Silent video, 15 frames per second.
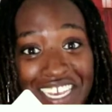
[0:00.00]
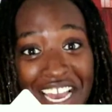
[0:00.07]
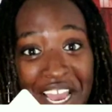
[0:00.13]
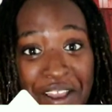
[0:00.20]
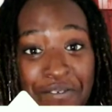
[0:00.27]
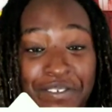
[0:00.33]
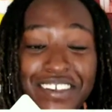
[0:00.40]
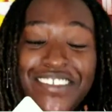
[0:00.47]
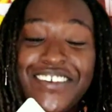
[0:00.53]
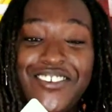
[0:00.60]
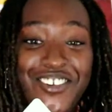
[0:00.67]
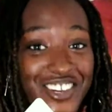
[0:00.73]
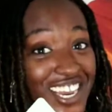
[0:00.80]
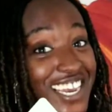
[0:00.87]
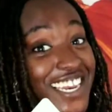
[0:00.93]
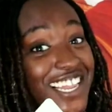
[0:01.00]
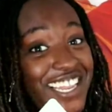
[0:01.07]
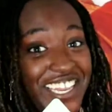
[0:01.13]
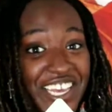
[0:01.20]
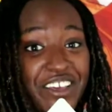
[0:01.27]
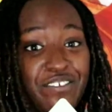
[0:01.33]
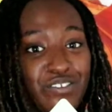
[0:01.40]
time does the
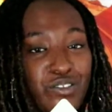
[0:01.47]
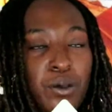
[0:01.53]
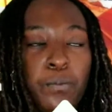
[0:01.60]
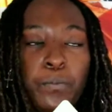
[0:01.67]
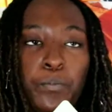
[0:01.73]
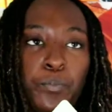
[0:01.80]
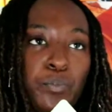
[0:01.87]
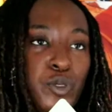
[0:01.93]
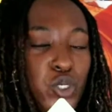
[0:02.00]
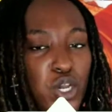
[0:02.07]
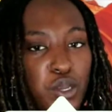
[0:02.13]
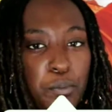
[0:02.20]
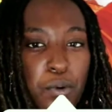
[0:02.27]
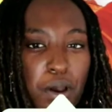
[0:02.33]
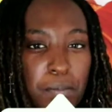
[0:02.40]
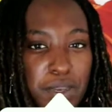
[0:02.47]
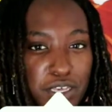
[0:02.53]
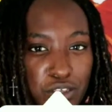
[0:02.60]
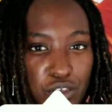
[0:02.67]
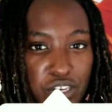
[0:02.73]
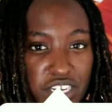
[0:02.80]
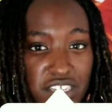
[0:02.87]
train leave? So I'm sure you're probably
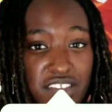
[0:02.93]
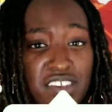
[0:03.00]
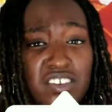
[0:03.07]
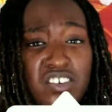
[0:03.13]
curious.